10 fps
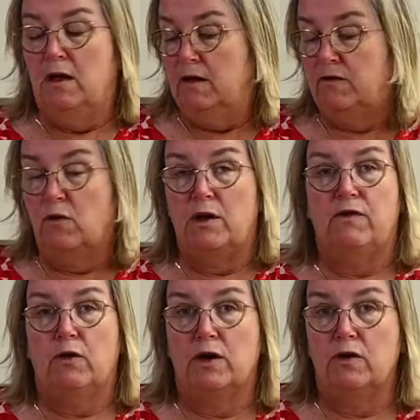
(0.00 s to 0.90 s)
So if
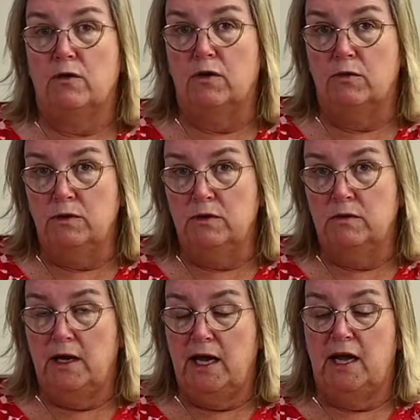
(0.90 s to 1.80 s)
you're on your own
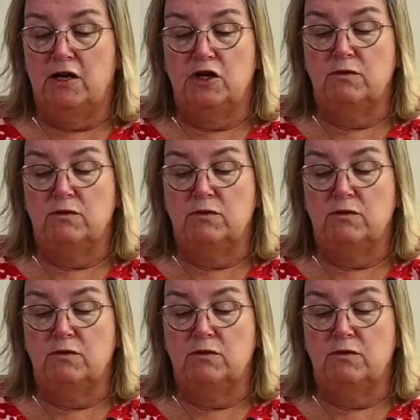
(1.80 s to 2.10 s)
and you